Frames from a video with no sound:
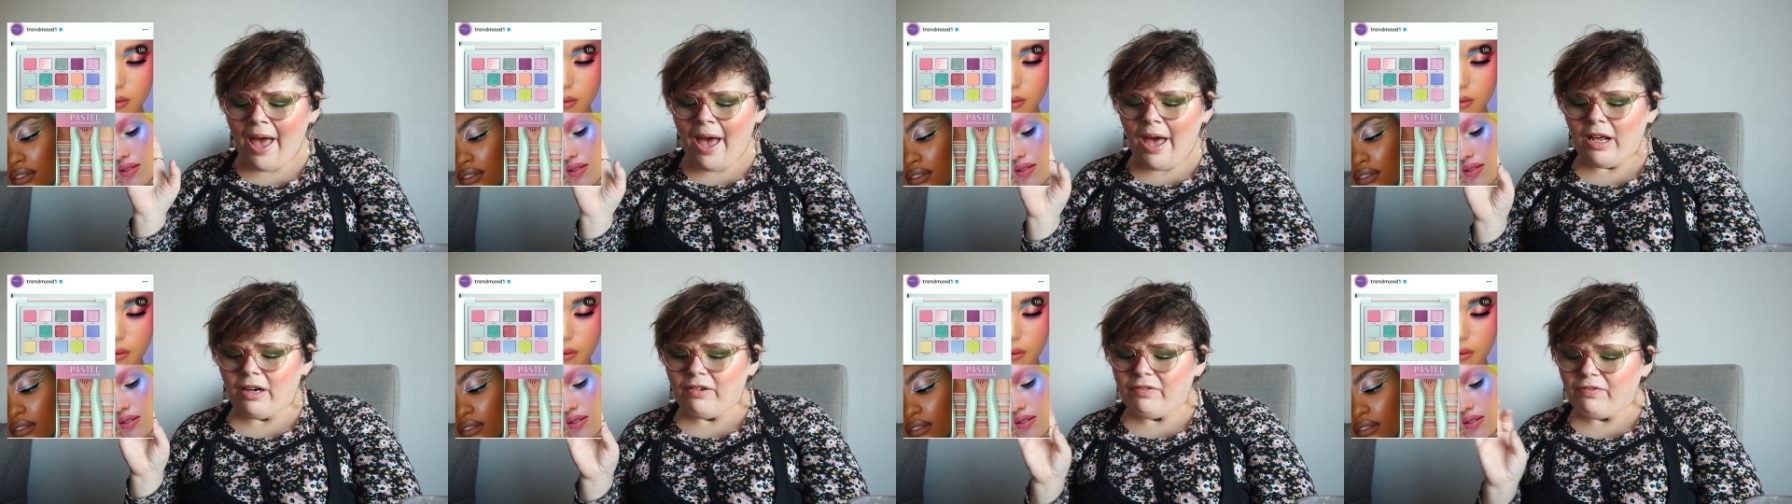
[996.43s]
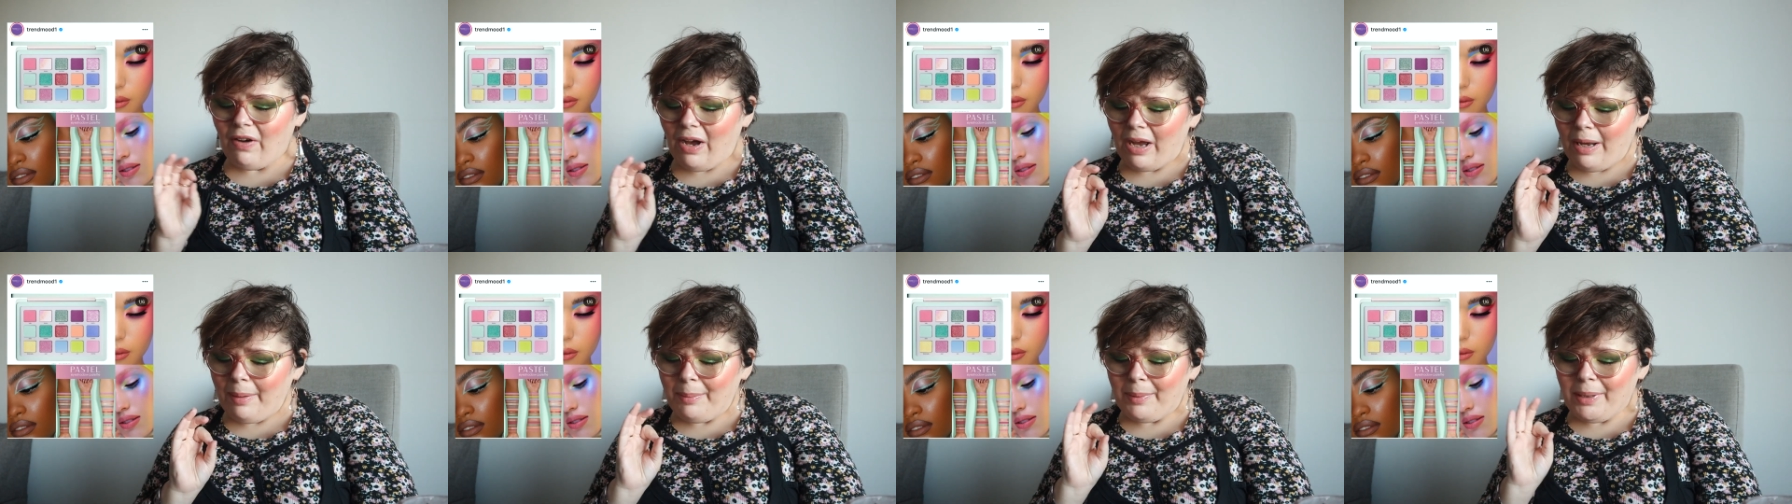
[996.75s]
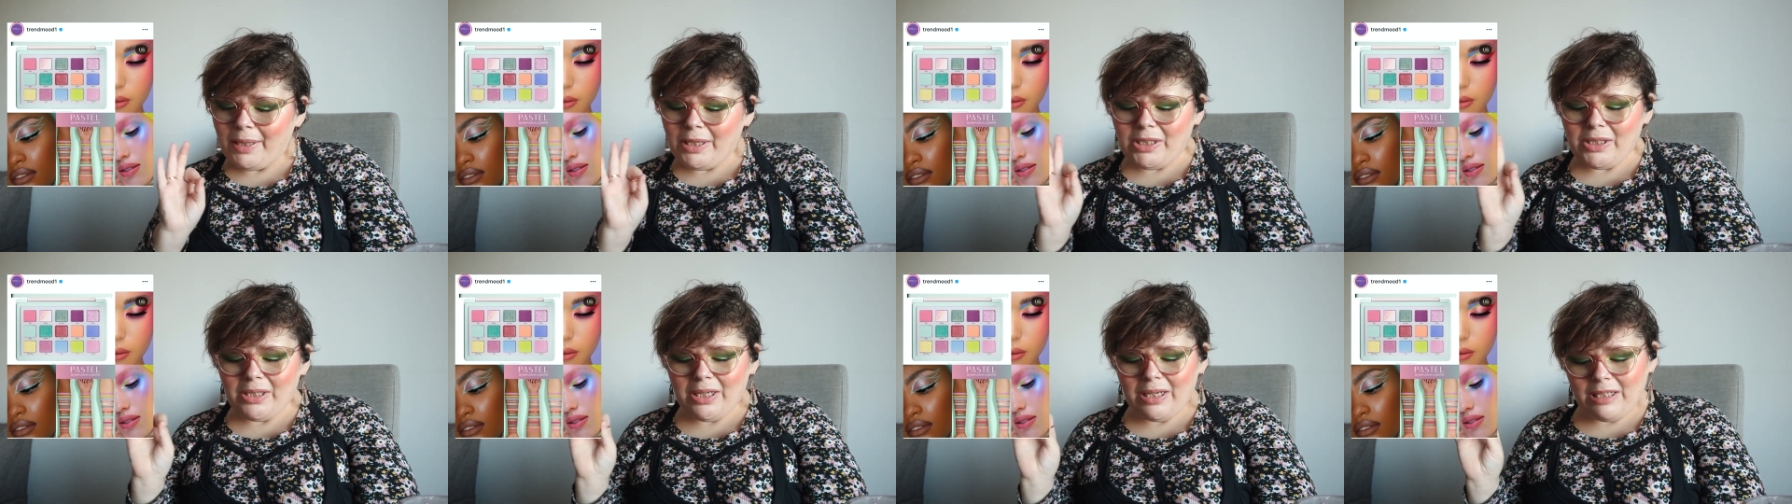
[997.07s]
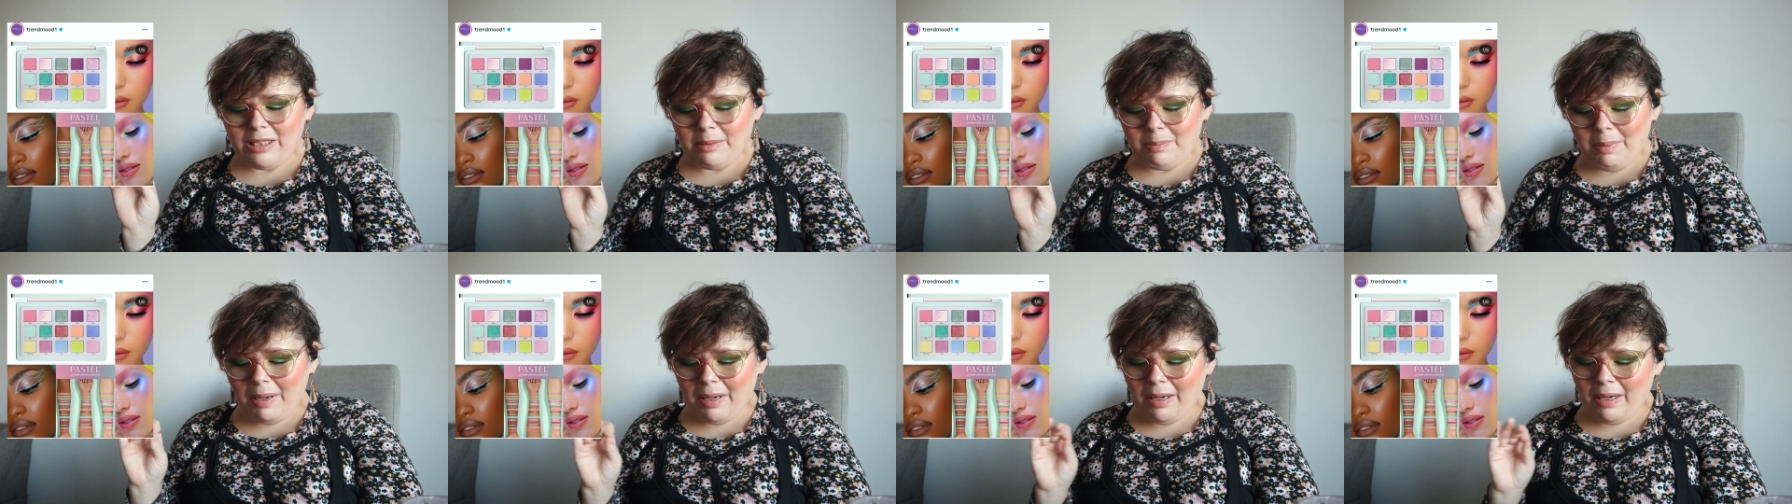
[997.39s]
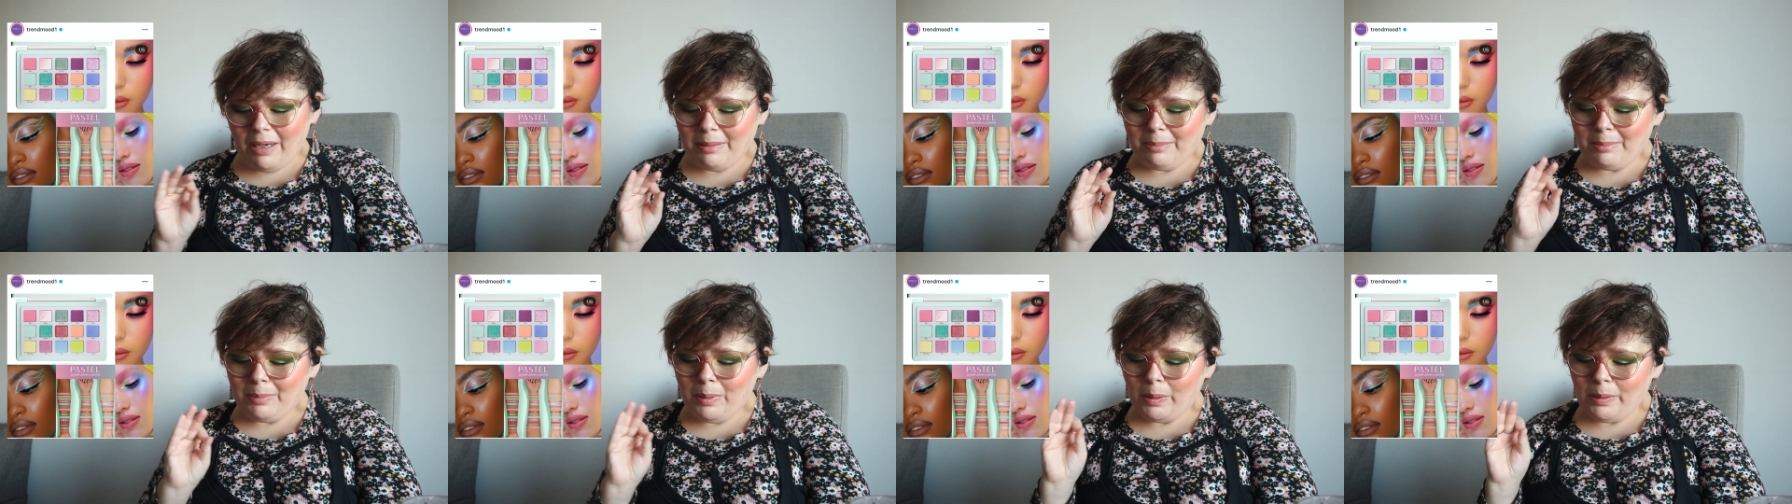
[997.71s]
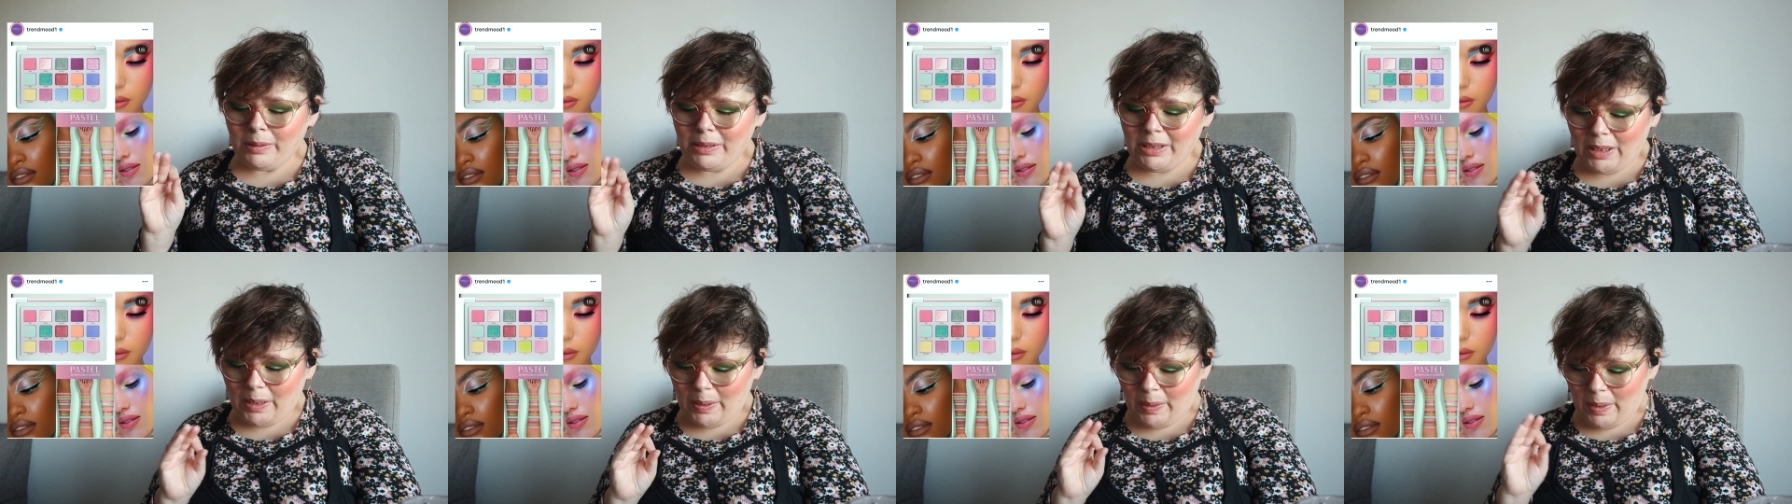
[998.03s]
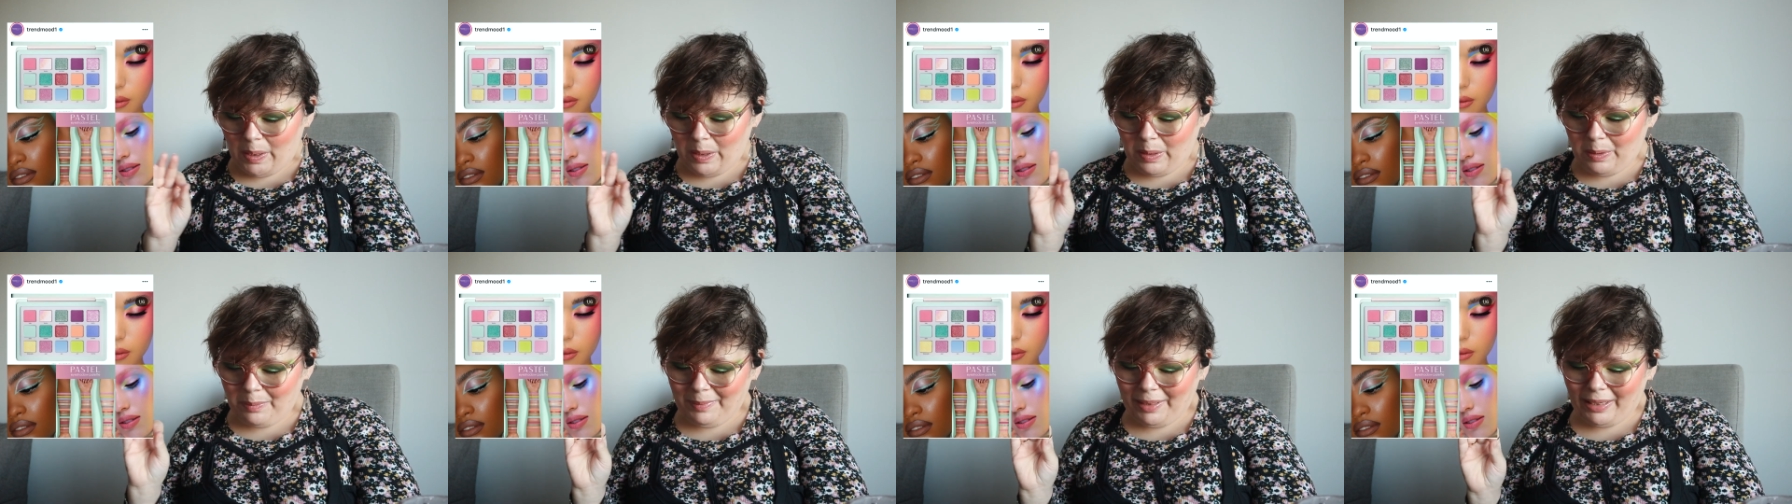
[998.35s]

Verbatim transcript: and vibrant transparent multi-chrome